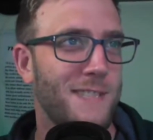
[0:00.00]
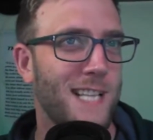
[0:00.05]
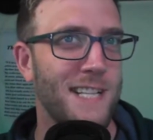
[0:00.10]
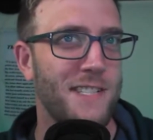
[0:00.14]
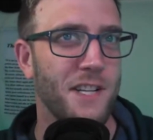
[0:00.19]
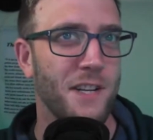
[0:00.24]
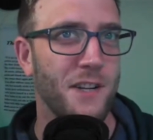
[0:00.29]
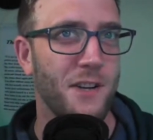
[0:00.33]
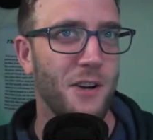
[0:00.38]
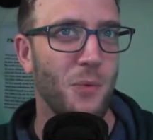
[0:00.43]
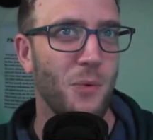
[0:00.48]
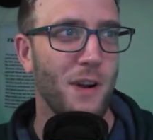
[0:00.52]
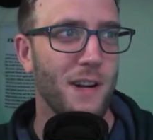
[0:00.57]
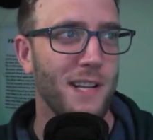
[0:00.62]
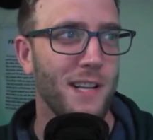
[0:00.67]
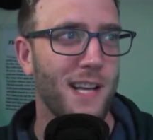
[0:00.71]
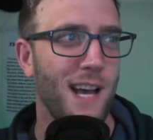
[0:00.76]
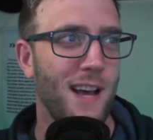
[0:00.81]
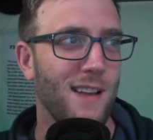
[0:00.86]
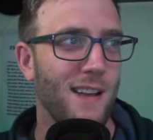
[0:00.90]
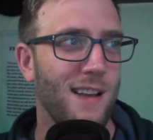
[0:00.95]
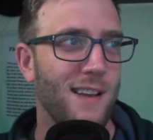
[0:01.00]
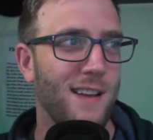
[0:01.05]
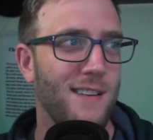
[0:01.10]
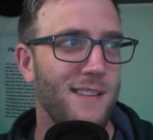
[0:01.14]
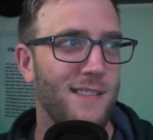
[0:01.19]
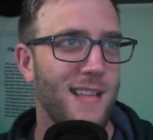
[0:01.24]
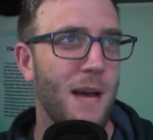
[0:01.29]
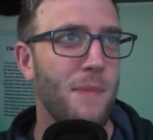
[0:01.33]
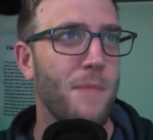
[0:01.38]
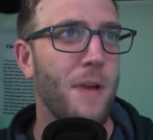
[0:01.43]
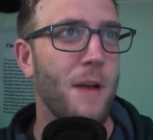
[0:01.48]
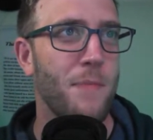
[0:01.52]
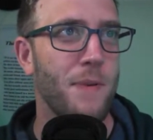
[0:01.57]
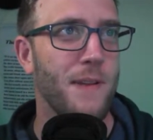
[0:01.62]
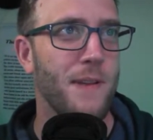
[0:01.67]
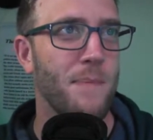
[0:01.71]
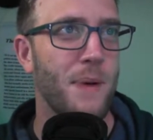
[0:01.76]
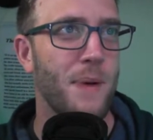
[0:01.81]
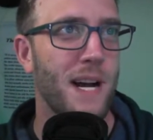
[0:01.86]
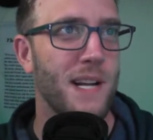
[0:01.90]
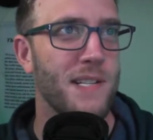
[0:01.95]
That's a good one, Kelly. That may be
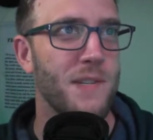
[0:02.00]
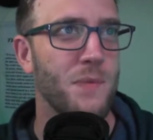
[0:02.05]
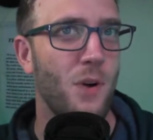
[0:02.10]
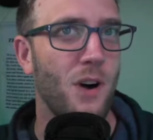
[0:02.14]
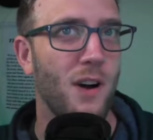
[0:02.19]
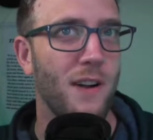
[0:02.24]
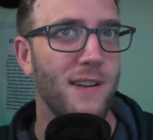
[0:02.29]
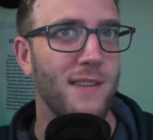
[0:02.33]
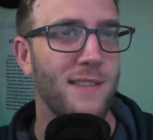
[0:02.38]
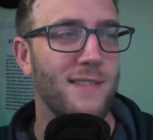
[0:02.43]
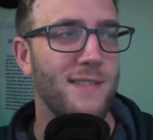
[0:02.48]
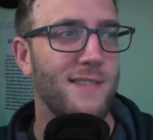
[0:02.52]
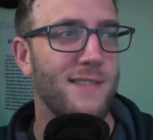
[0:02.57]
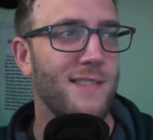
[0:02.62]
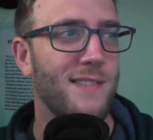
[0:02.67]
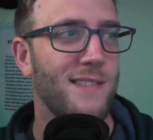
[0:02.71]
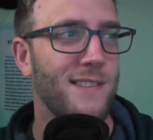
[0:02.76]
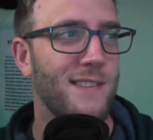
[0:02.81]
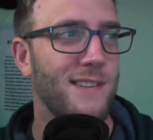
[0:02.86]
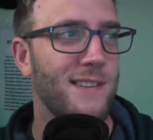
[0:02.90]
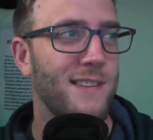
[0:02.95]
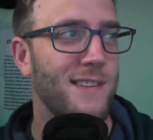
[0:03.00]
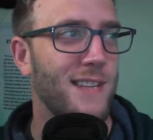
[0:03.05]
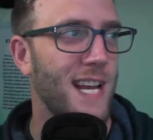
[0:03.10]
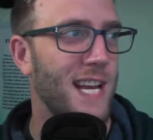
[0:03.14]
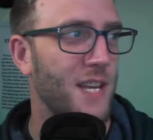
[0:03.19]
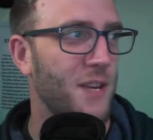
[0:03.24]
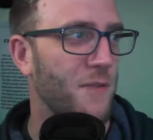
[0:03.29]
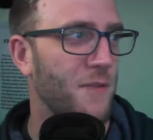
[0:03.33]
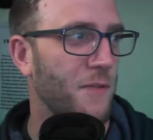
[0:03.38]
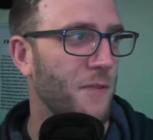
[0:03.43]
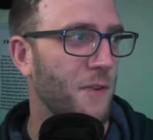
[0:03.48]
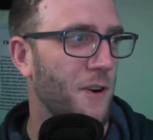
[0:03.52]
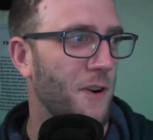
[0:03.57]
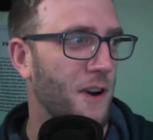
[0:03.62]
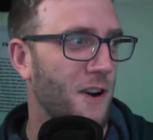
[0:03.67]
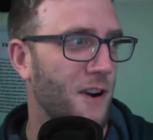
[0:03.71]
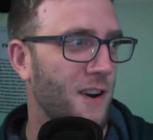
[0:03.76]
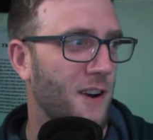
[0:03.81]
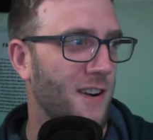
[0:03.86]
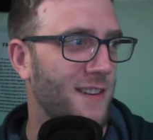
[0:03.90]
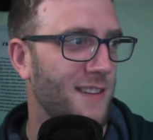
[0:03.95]
the best one. Thank you for
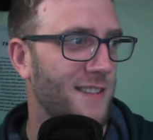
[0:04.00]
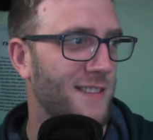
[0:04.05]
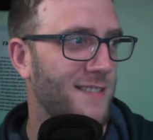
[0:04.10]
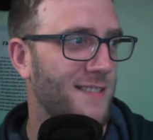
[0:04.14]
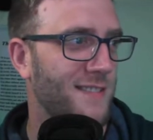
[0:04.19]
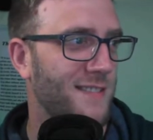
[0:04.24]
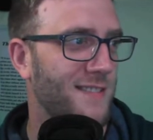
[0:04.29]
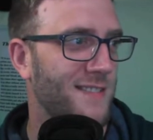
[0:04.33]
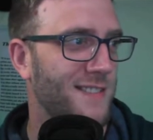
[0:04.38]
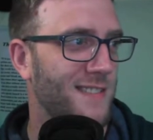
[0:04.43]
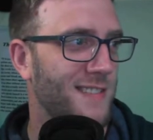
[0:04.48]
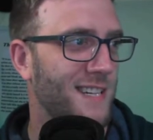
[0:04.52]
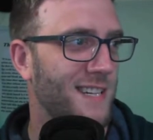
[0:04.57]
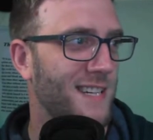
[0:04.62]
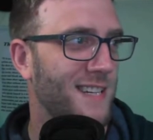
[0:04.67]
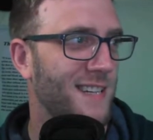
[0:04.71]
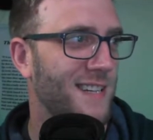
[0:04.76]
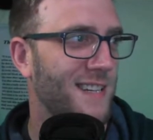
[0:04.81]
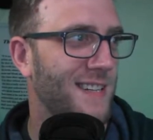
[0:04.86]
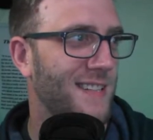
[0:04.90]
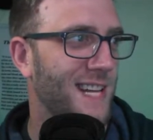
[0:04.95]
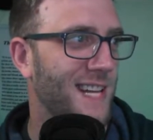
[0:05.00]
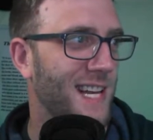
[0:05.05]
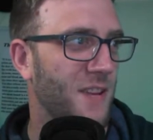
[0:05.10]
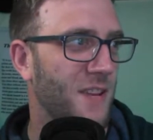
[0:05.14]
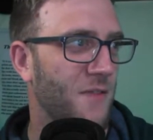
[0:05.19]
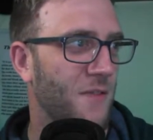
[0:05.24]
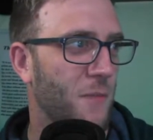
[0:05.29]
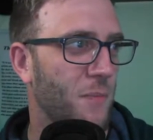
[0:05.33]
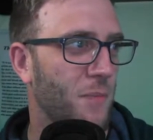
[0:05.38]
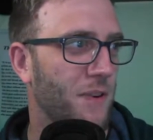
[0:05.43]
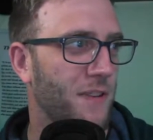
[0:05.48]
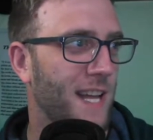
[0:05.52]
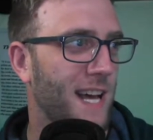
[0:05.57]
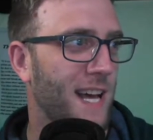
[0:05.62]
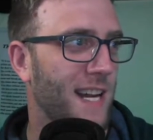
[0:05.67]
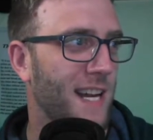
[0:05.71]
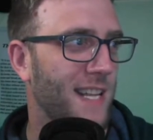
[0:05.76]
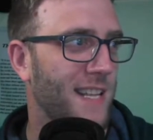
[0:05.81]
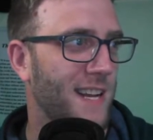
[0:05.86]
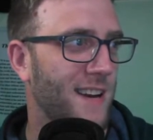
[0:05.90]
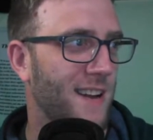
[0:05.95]
your thank you for putting
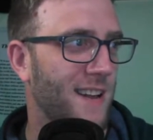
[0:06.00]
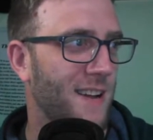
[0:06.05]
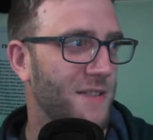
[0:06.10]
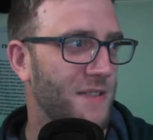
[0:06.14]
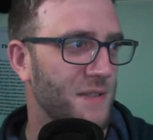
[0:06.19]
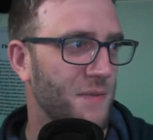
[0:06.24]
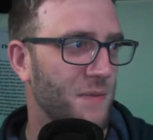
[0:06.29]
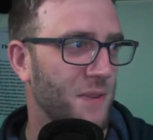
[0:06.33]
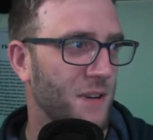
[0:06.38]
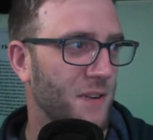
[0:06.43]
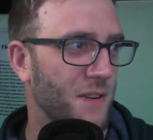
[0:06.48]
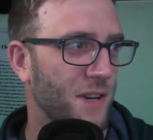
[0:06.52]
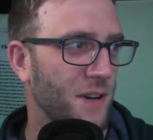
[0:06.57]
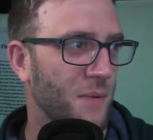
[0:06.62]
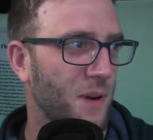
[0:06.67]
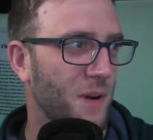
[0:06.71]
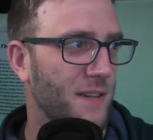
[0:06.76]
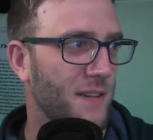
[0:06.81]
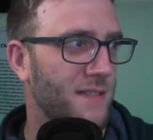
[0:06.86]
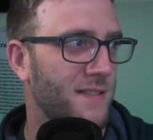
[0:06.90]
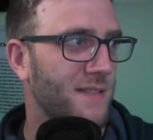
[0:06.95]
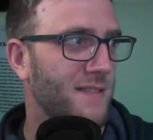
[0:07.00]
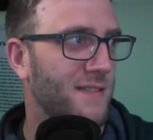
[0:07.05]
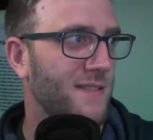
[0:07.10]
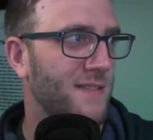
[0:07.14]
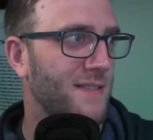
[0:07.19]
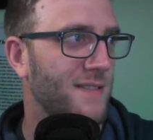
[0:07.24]
that in there. That was a real good one.